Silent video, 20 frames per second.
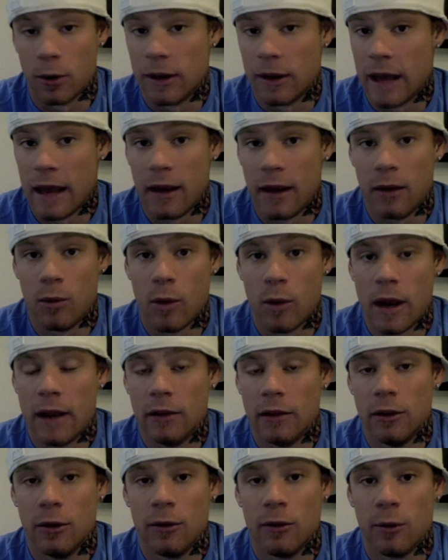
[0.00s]
gain weight,
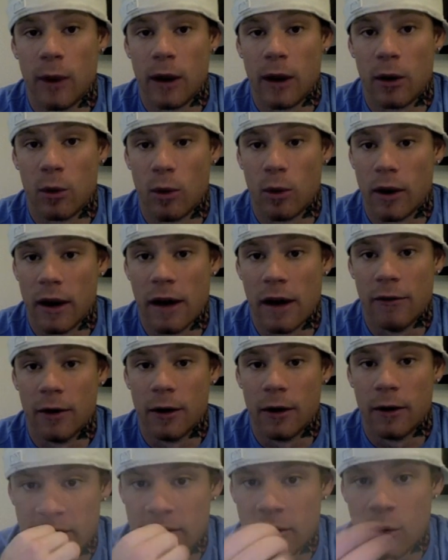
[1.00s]
lose weight, or
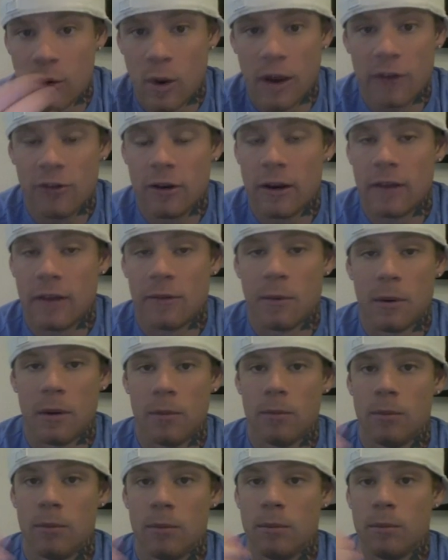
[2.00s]
whatever. The equation has
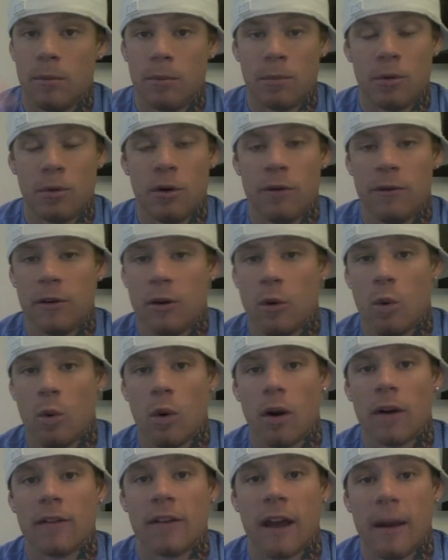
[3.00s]
been proven to
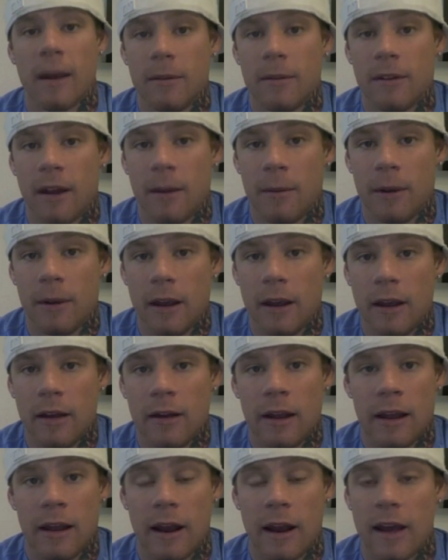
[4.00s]
work time and time
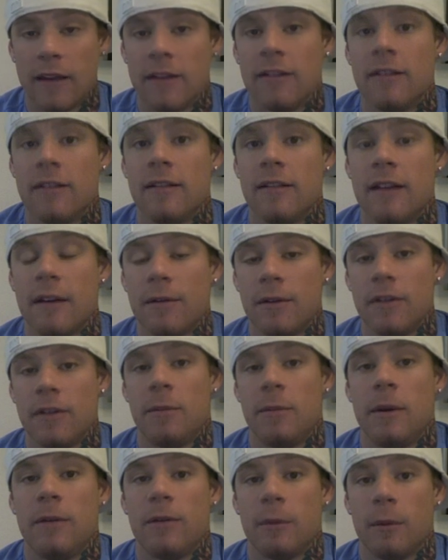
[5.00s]
again, and I can definitely
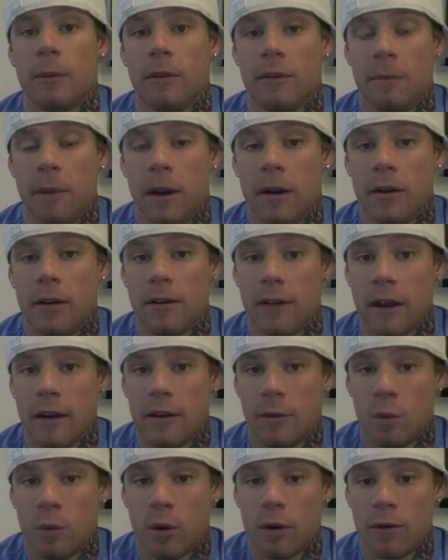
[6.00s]
speak from experience that
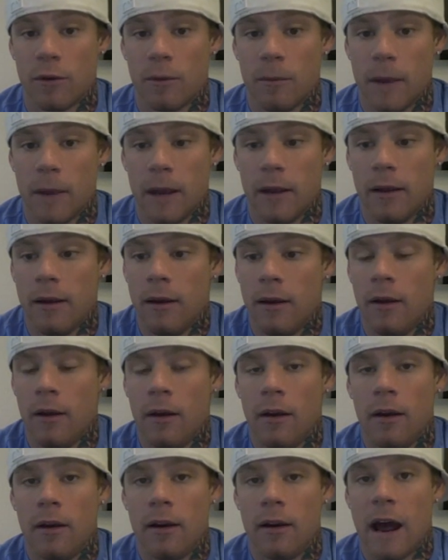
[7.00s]
it's worked for me.
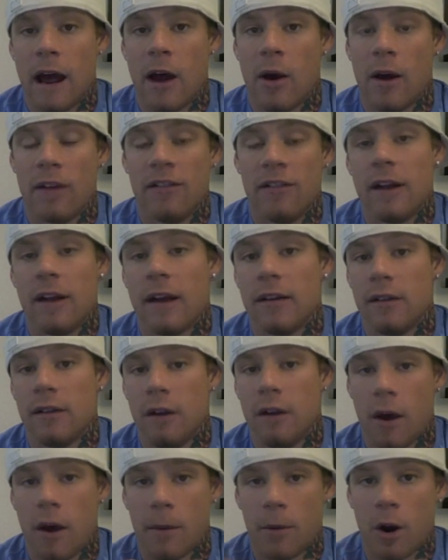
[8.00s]
Now, as you guys
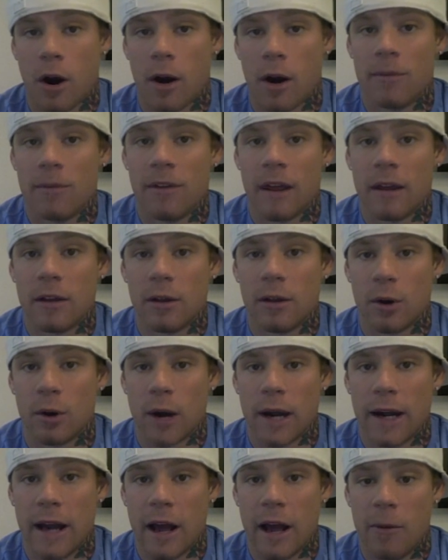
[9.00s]
know, I'm carb cycling
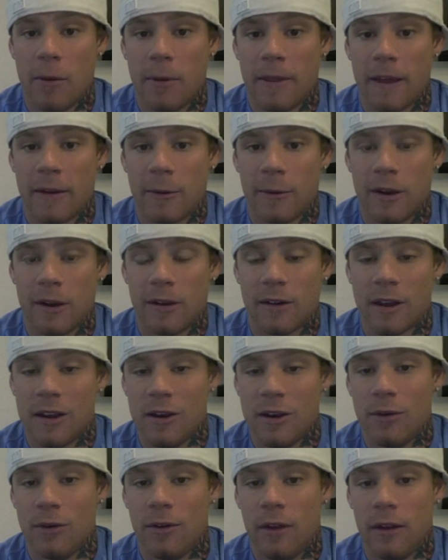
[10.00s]
right now, but that's because I
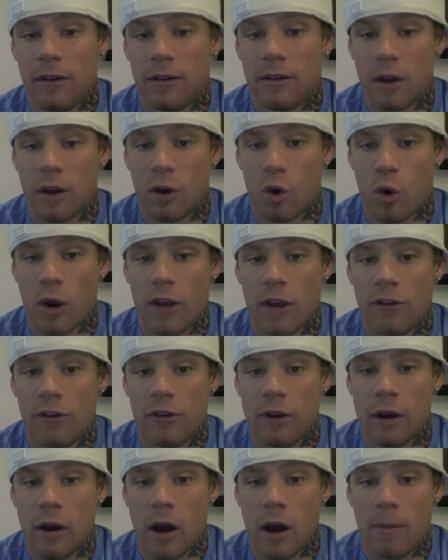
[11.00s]
used this
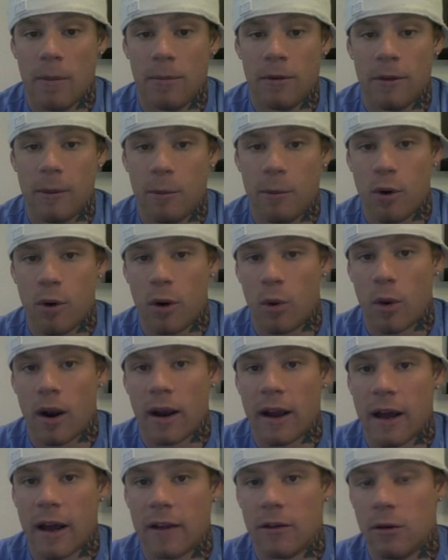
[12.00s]
equation up to the point where I
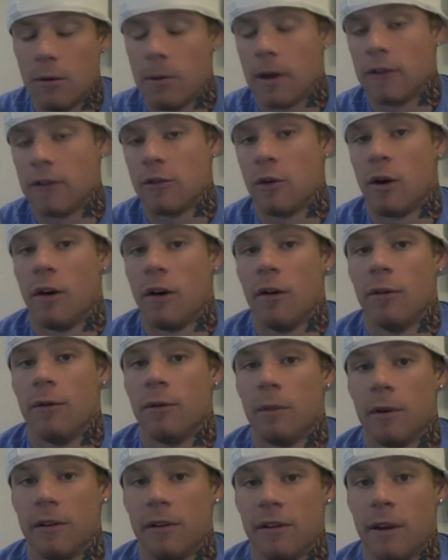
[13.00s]
got to about
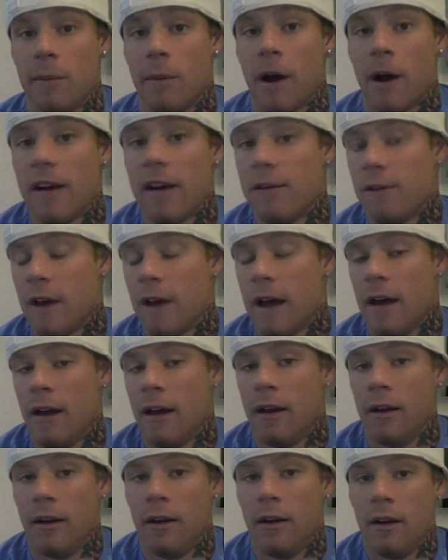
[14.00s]
12% body fat,
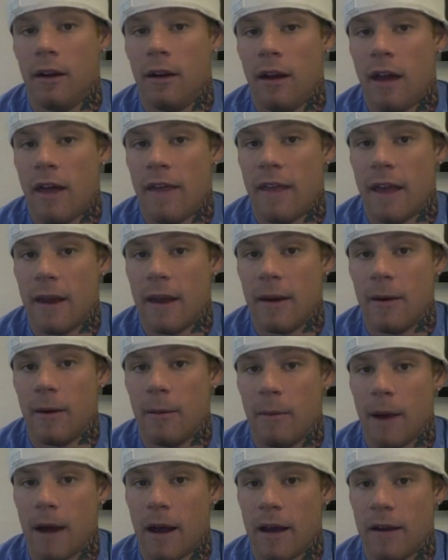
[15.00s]
and then
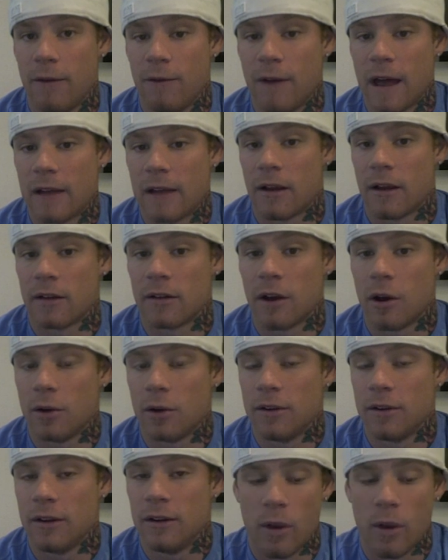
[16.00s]
my fat loss
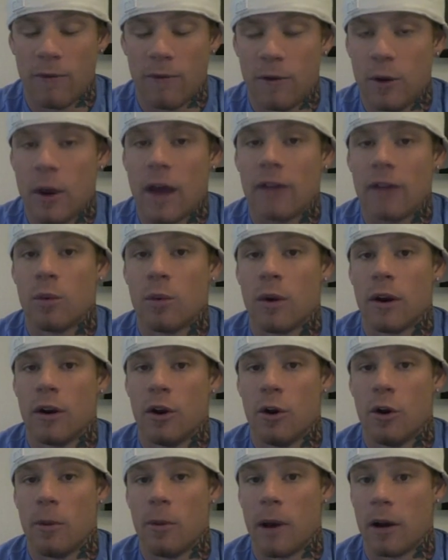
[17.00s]
halted. If you guys want to
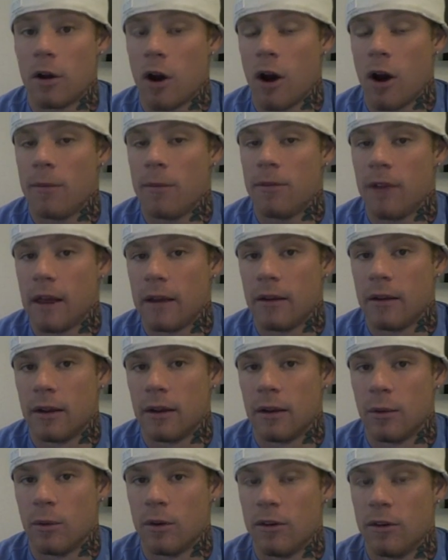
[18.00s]
know about carb
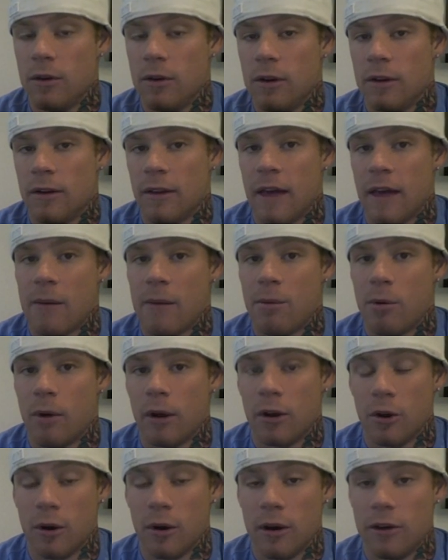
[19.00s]
cycling, once you get to that
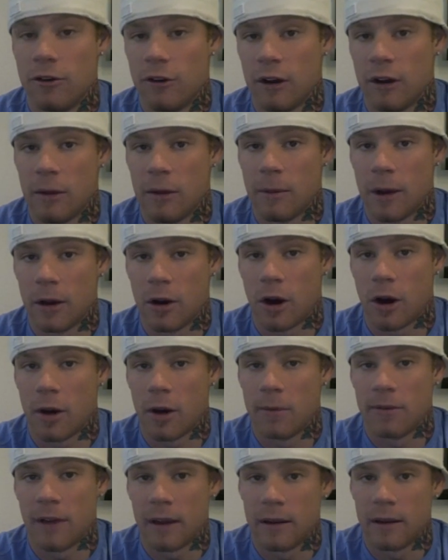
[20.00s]
point, go ahead and check out my
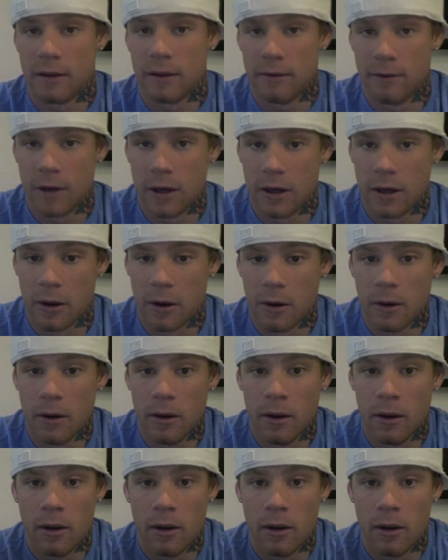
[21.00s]
carb cycling video.